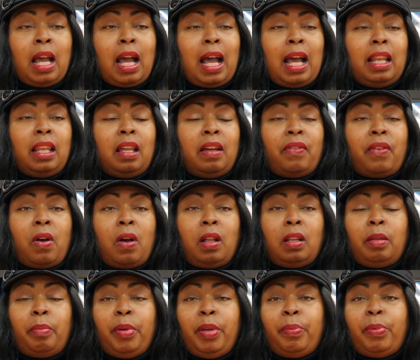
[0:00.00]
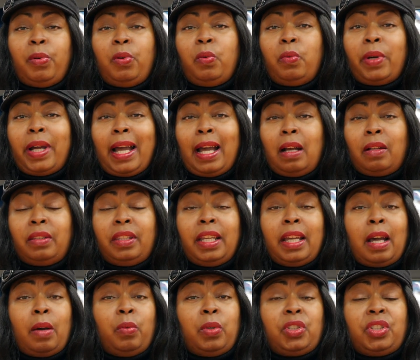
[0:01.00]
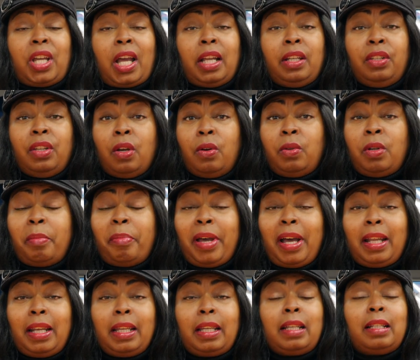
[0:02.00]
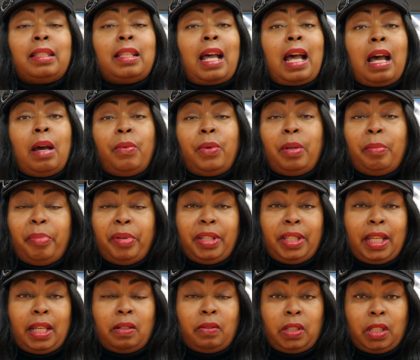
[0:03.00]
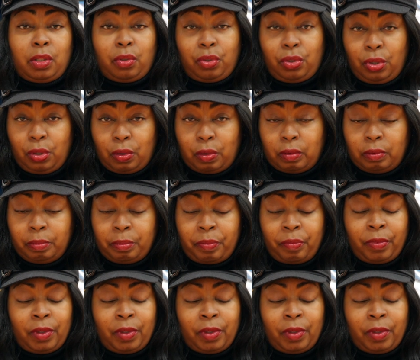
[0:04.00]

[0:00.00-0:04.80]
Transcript: I love all the people who were out there. I wish I'd known about it because I would have been down there too.